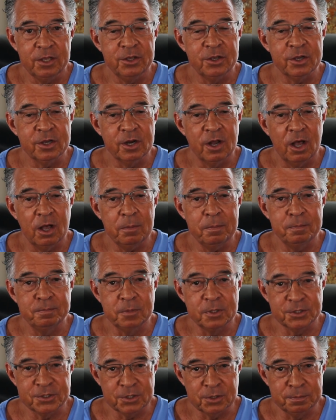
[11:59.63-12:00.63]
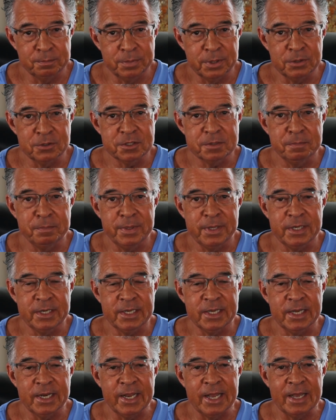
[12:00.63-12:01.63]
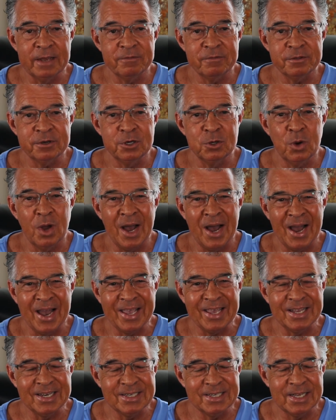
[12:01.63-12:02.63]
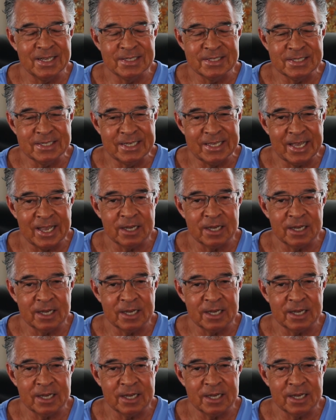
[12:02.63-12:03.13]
You can also boost BDNF through high intensity